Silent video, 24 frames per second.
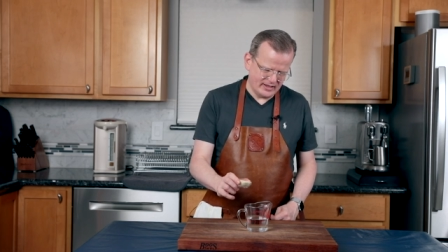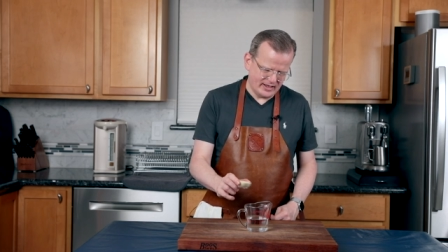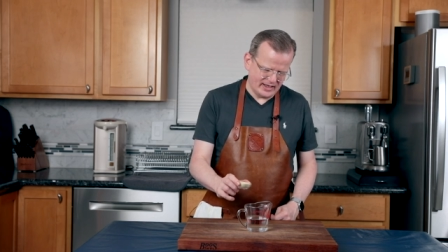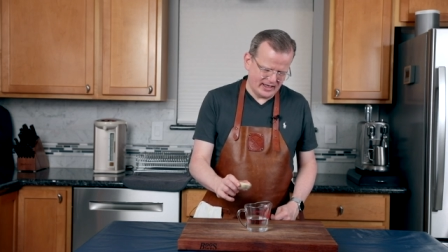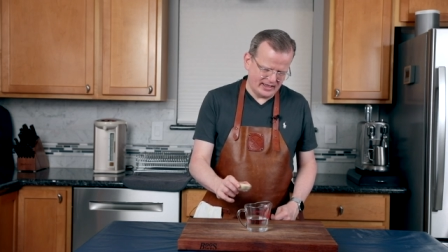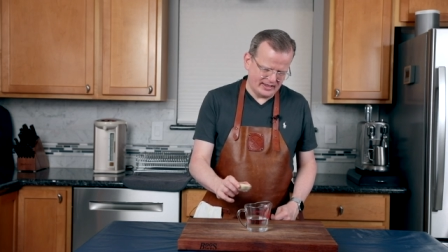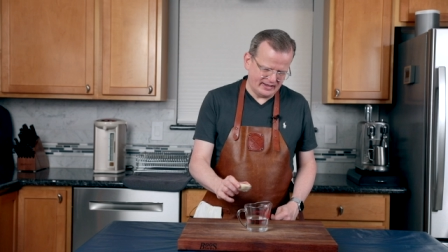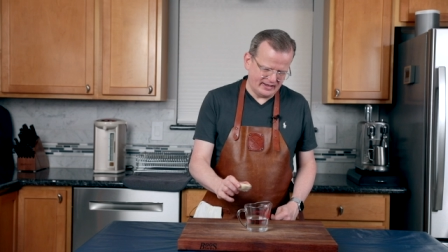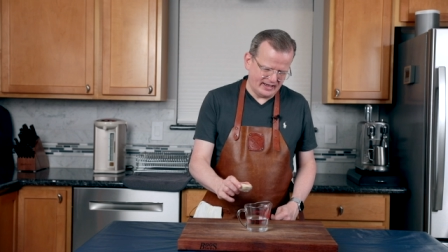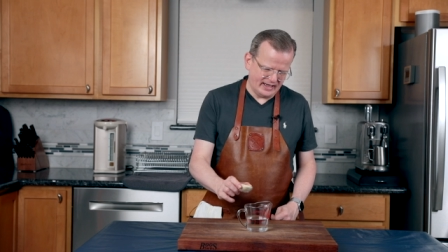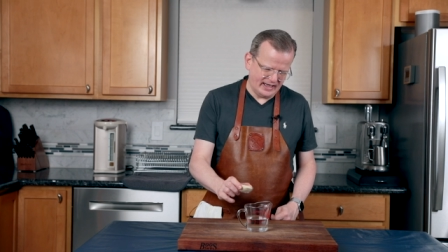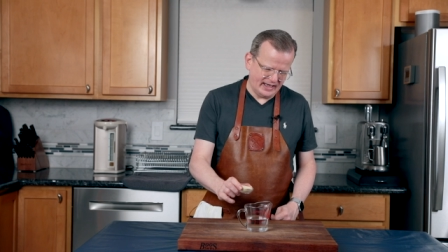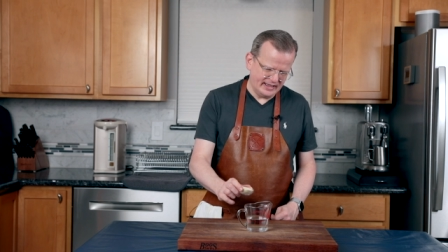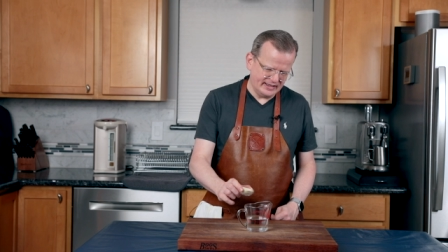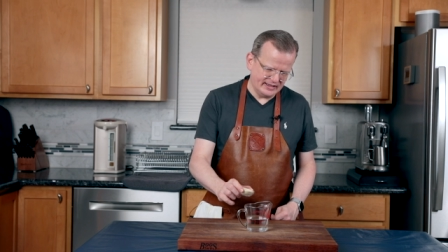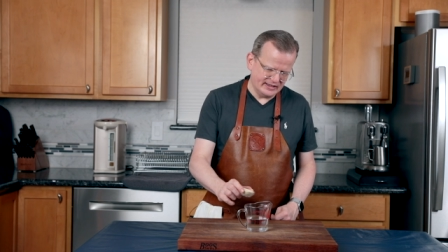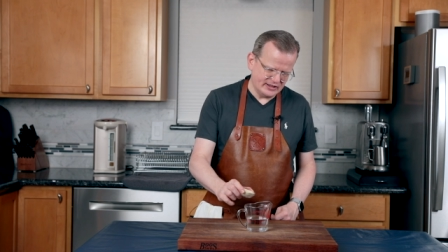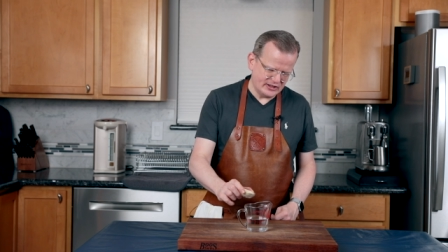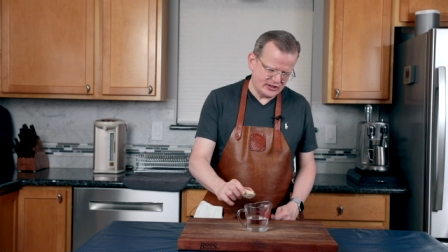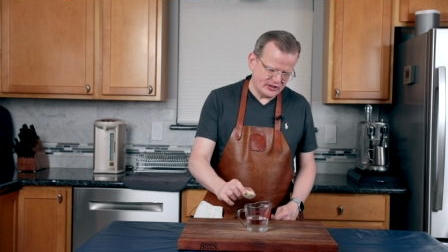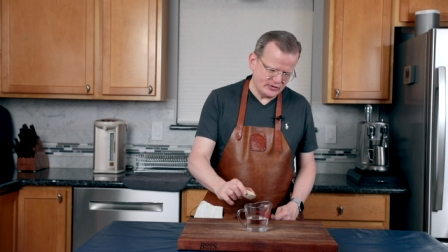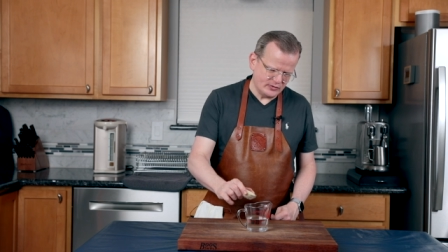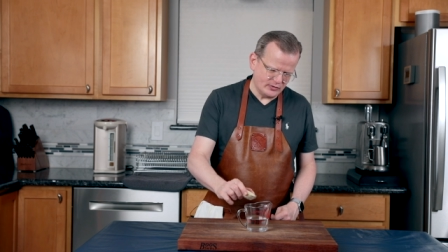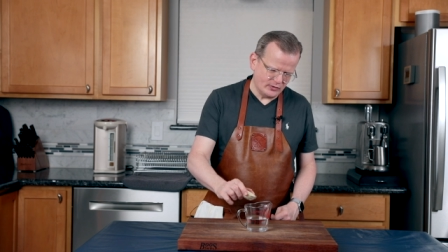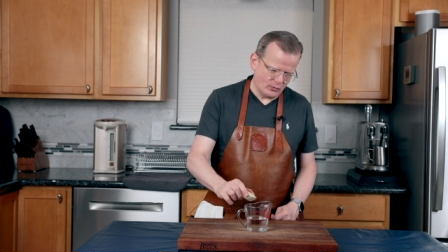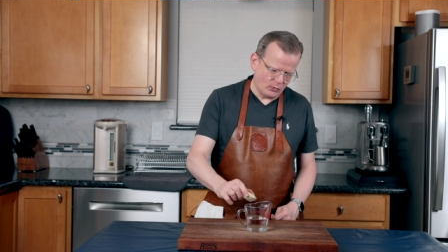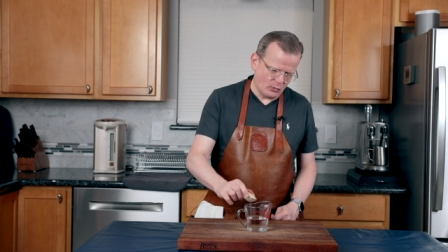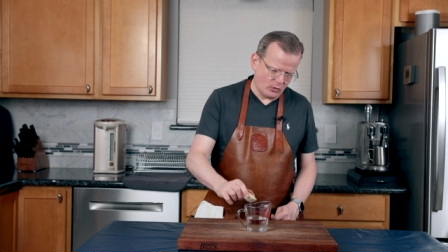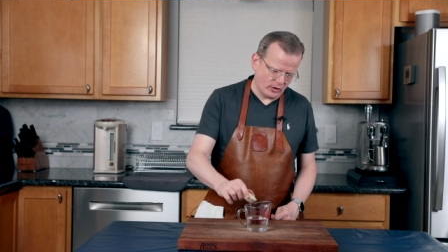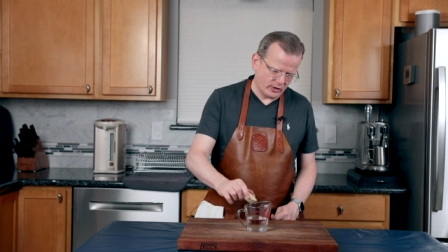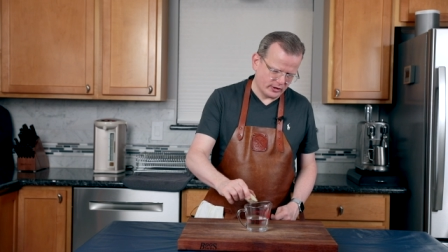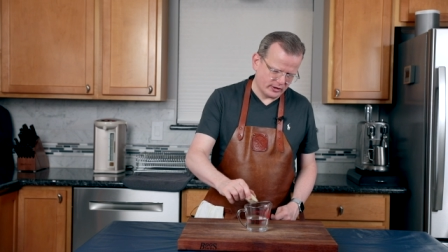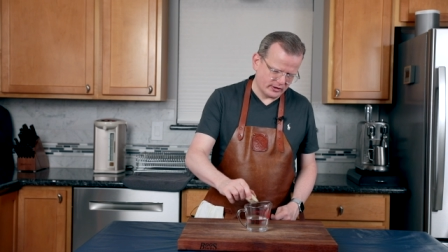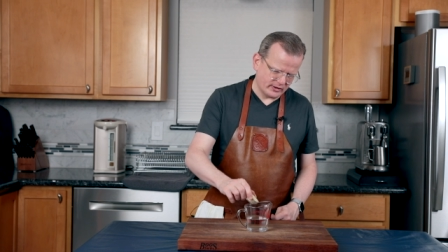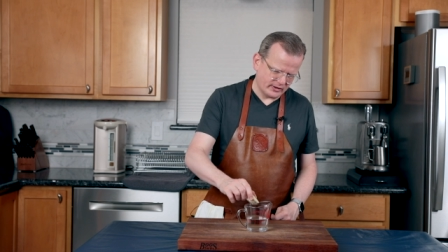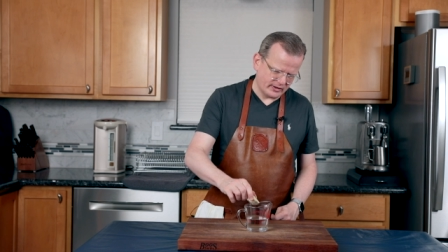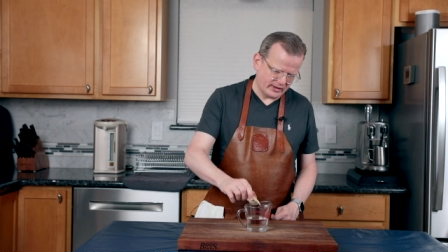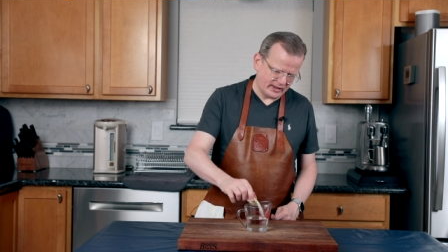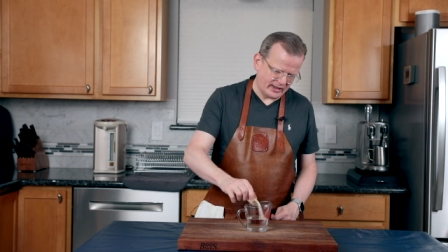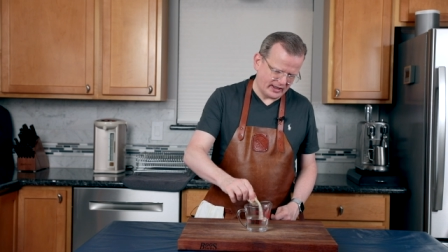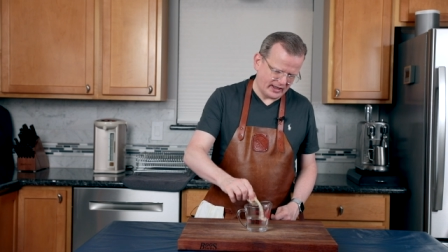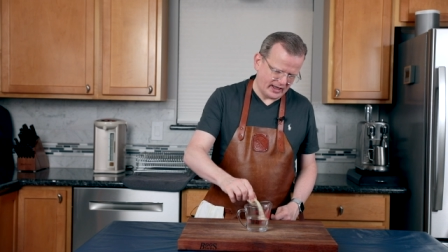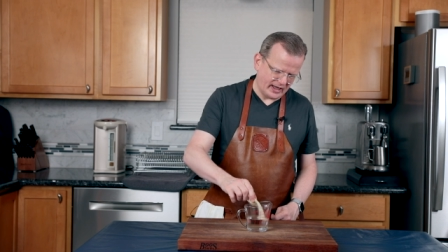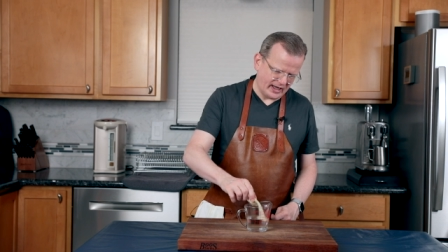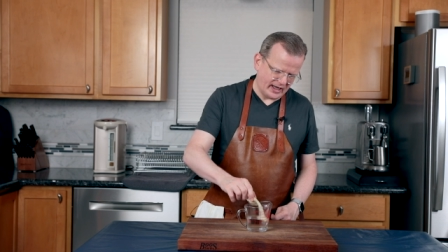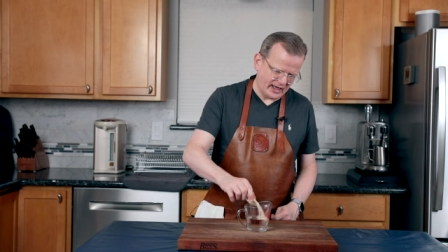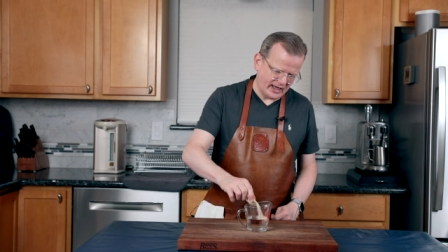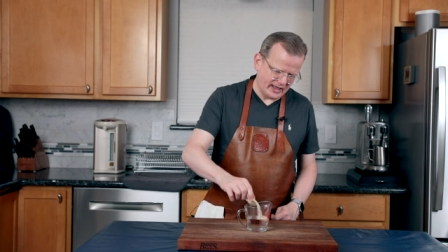and add it to the water
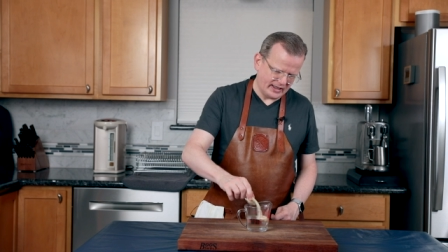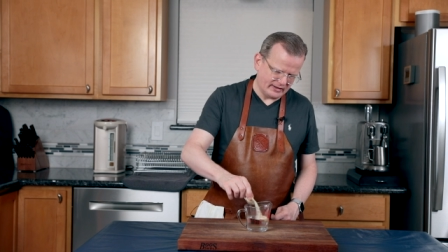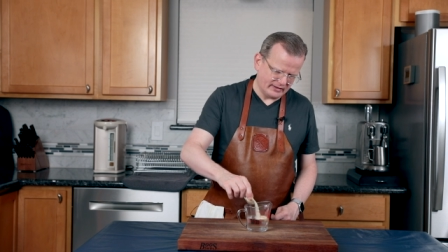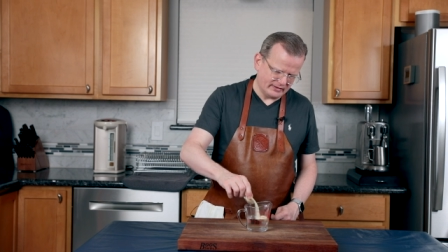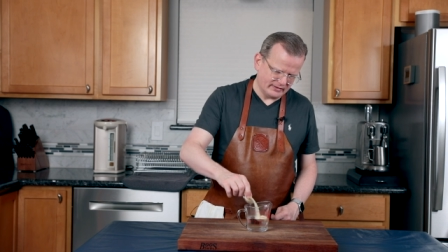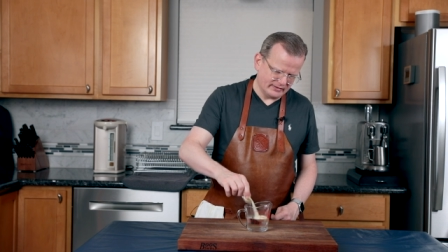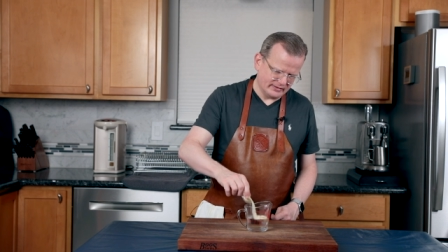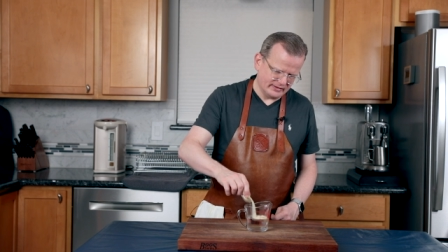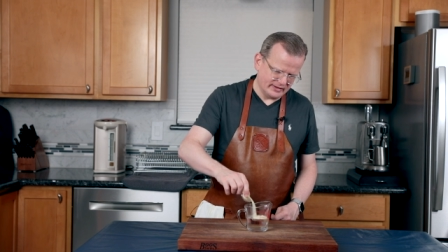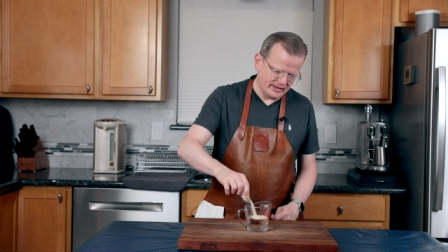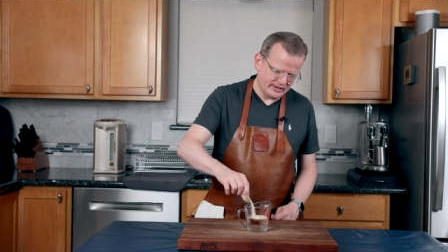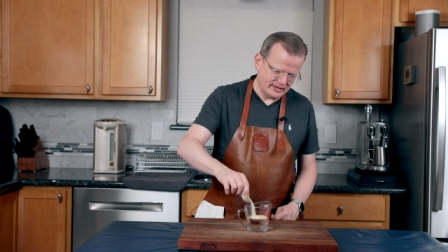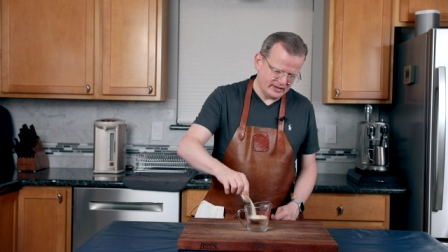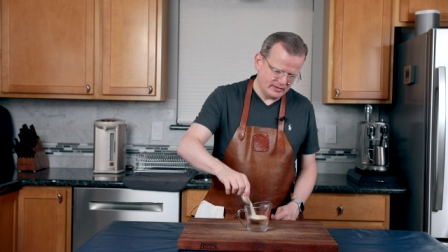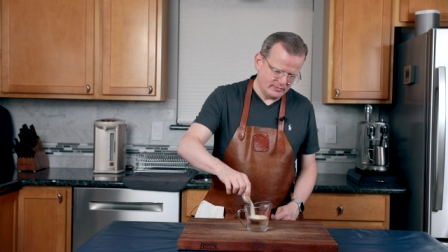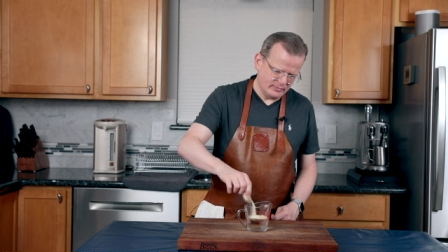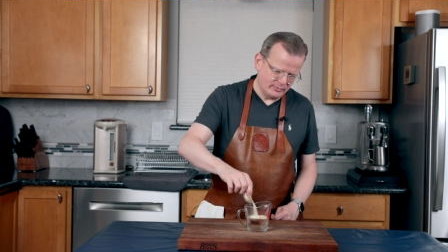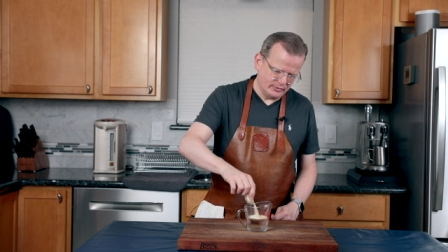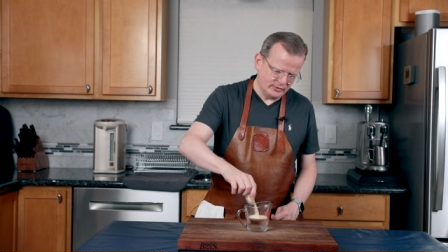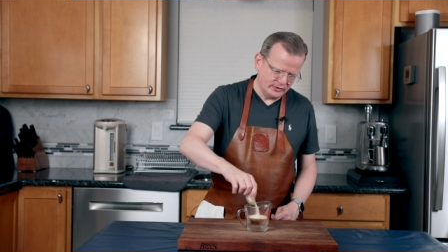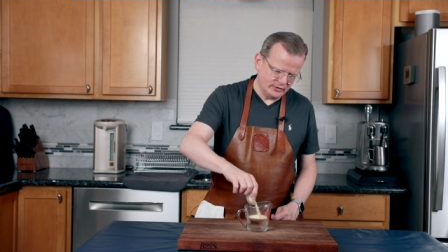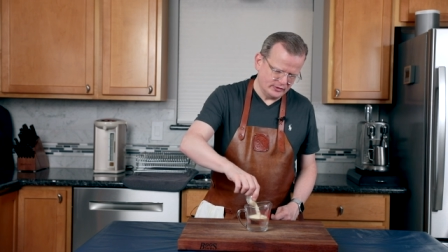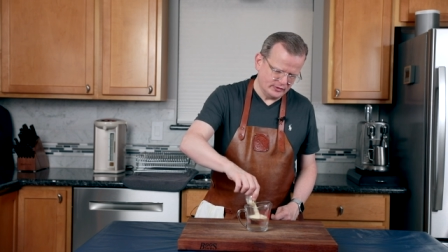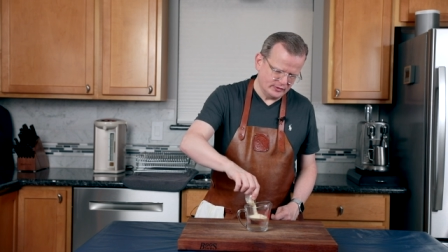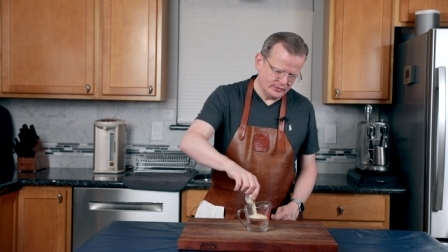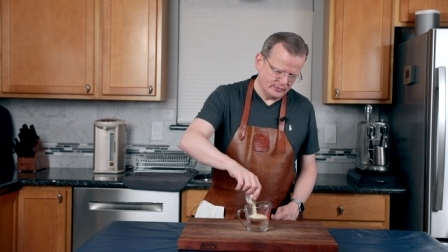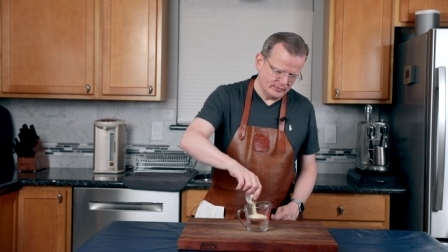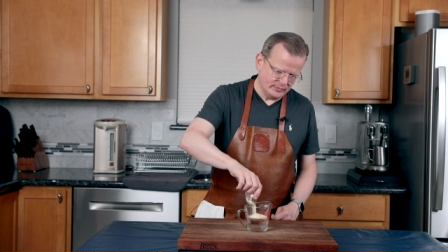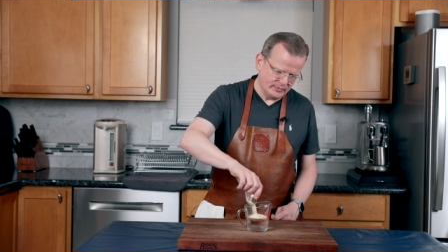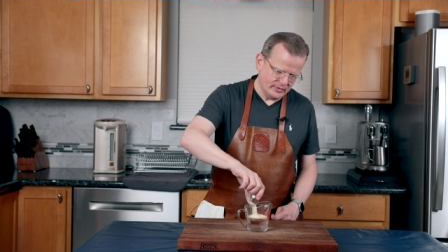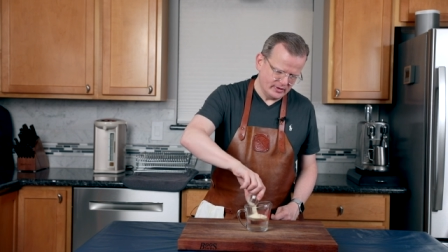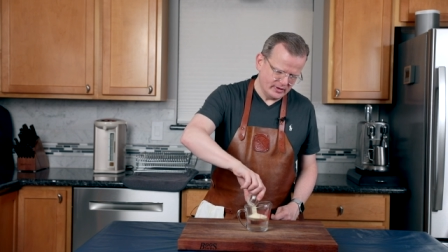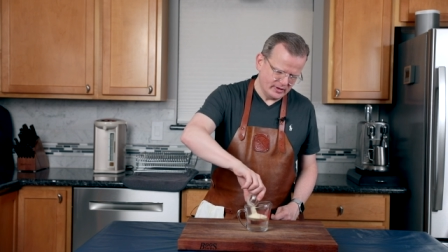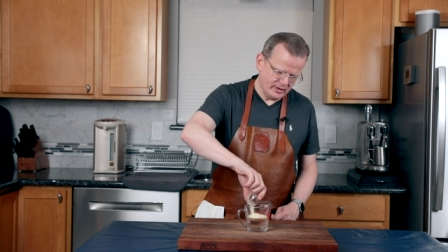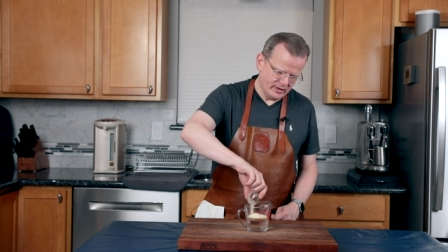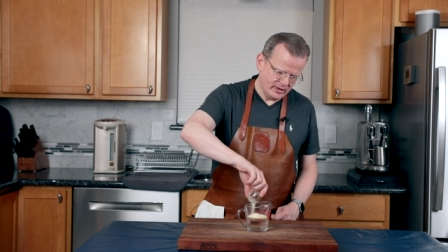and let it bloom